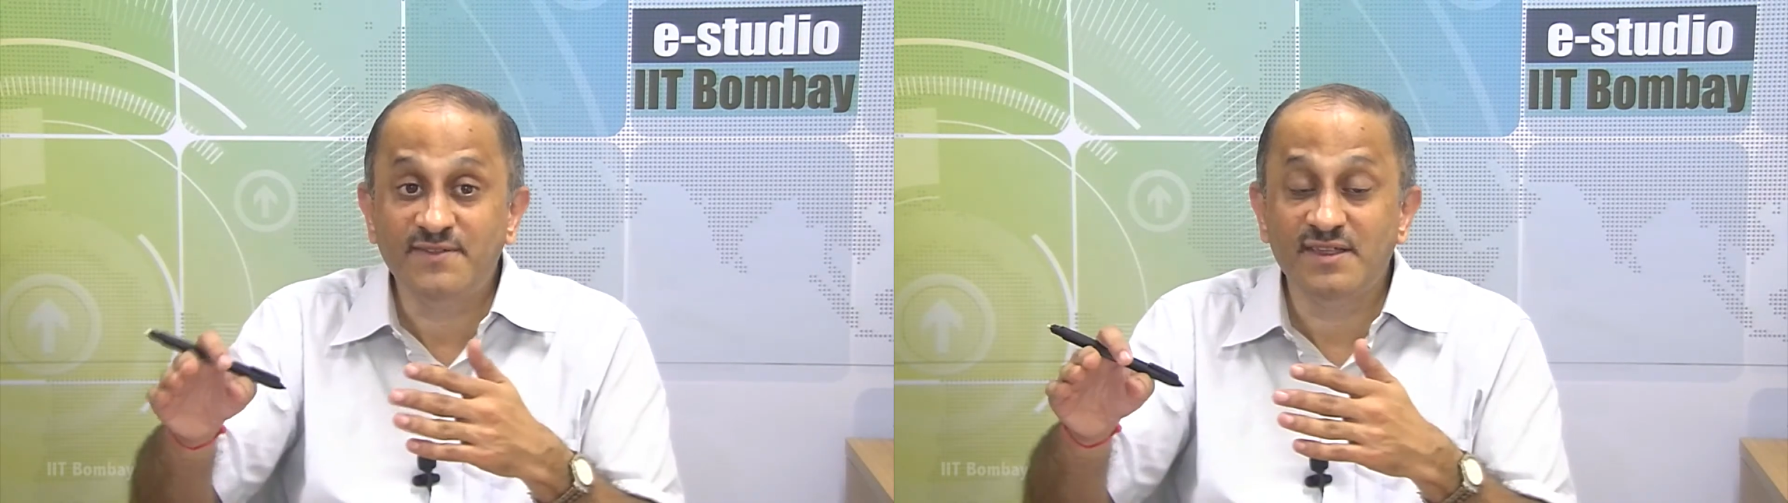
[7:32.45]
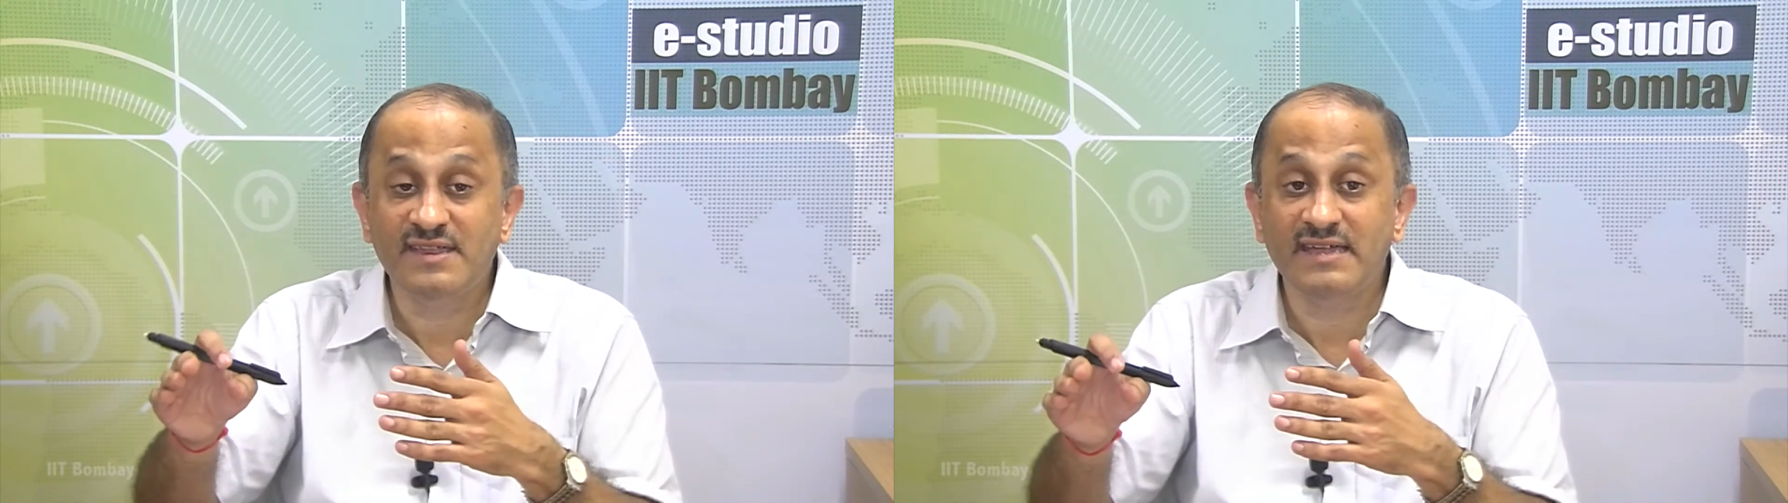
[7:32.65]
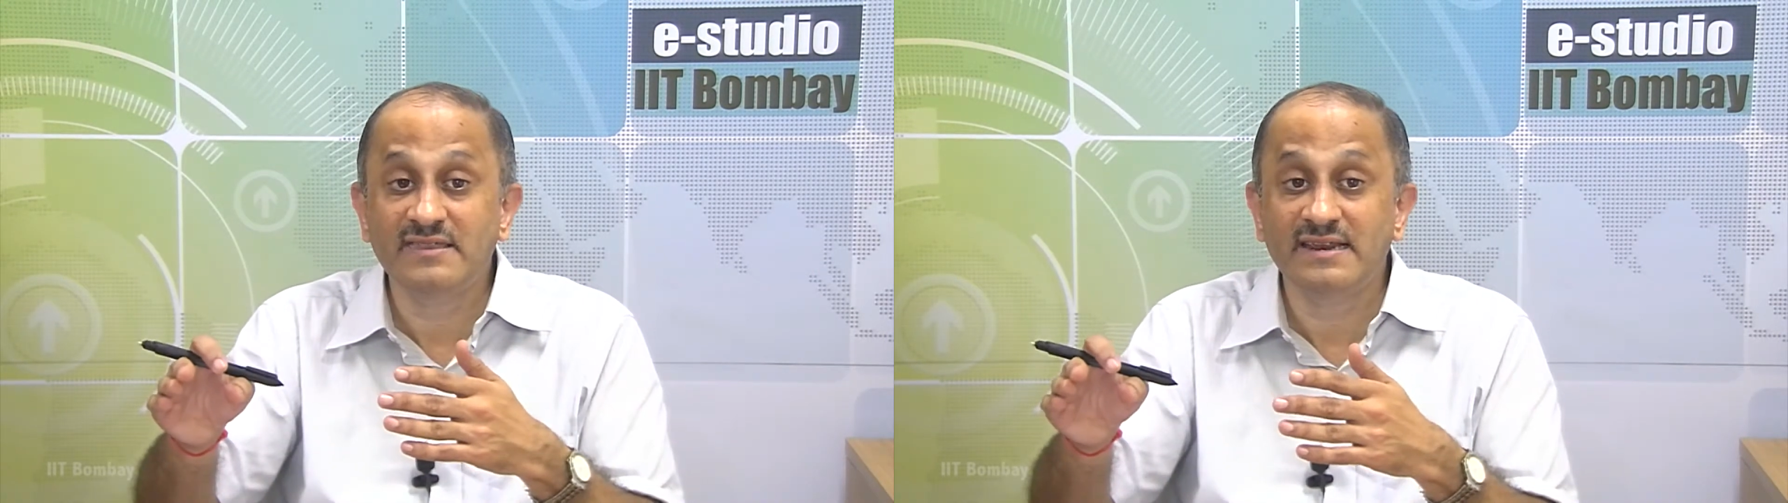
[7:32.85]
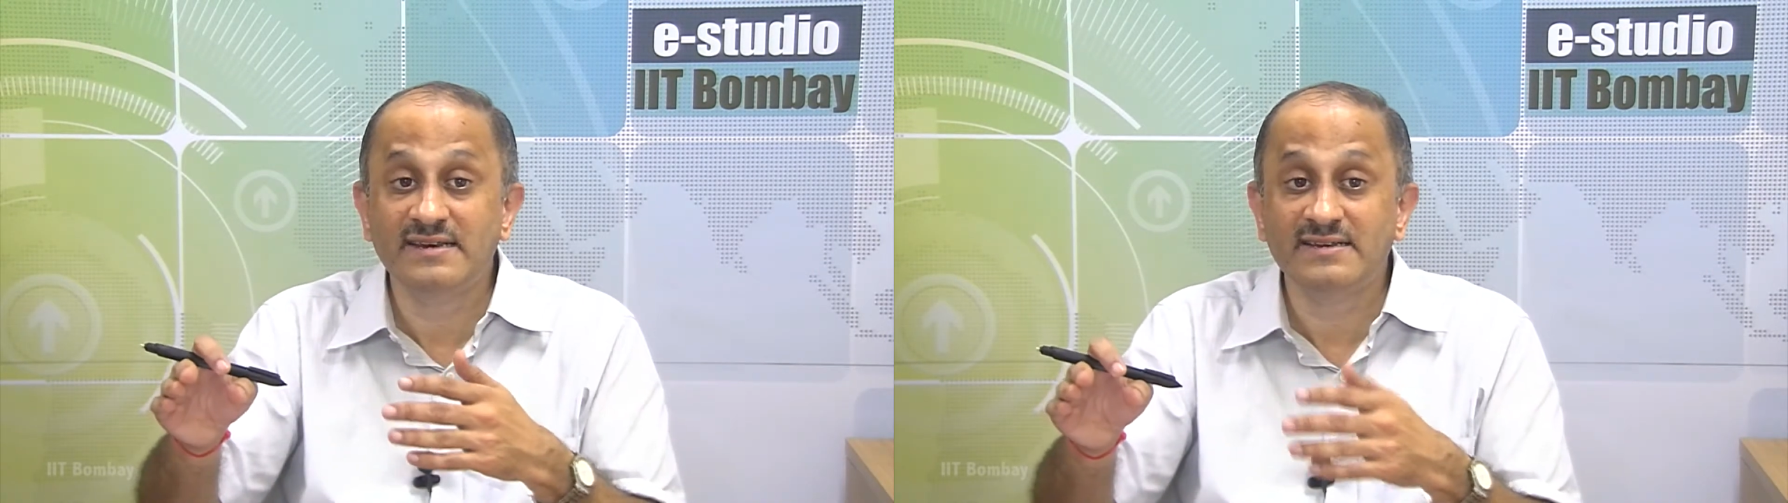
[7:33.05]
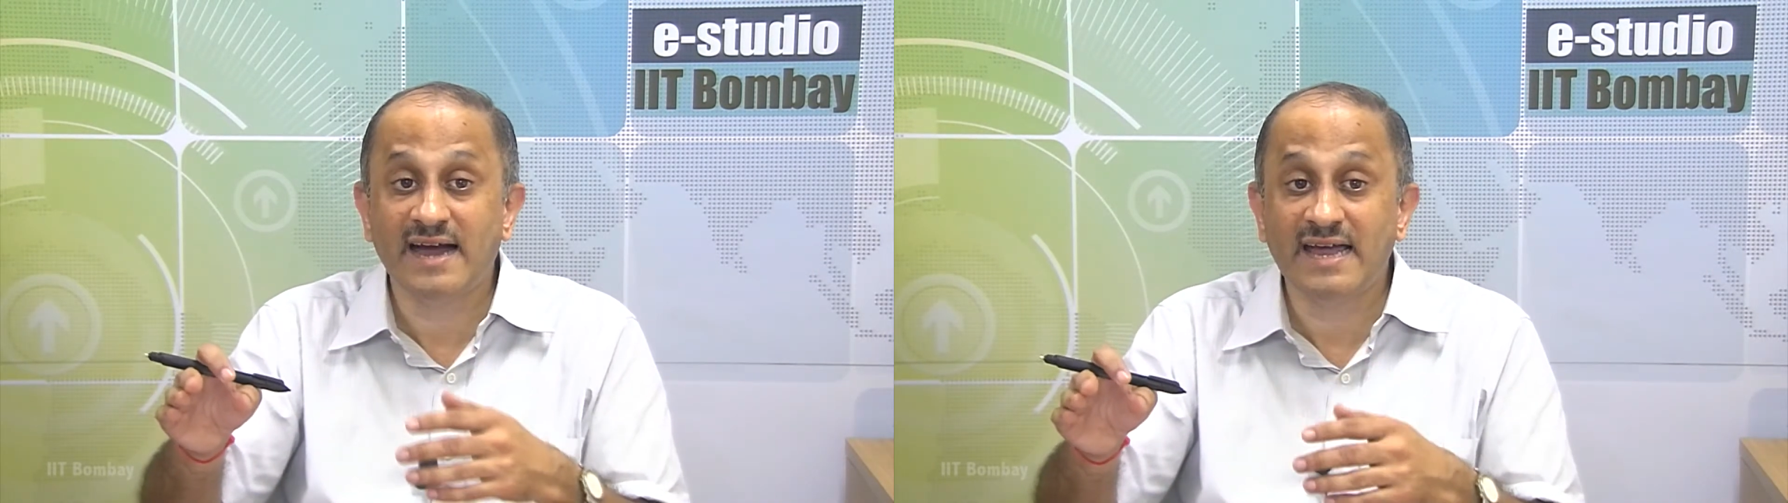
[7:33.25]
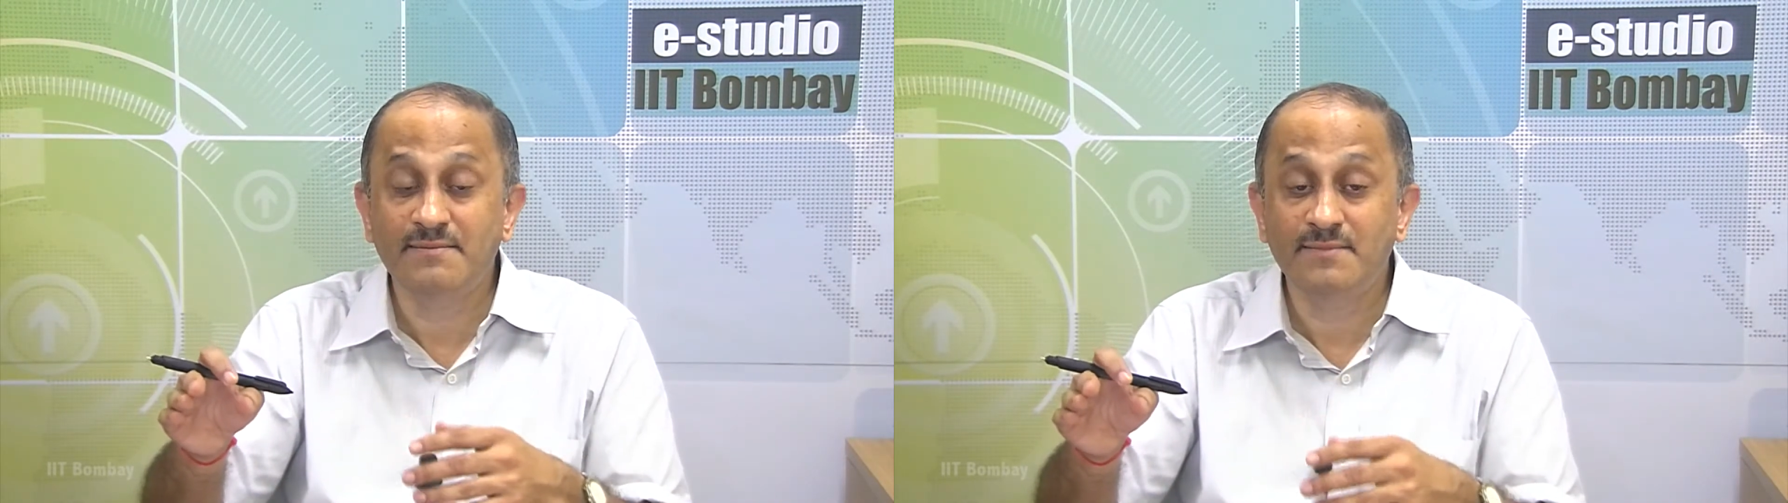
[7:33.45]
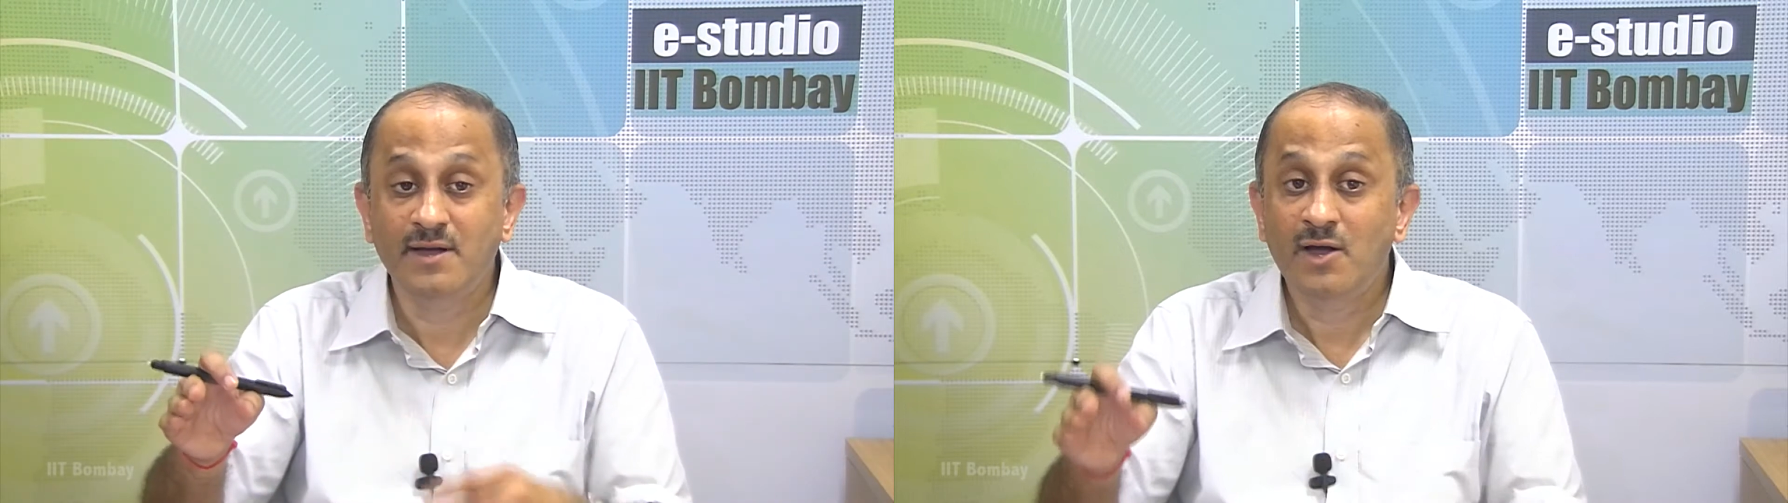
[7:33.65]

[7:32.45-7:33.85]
the signal in time,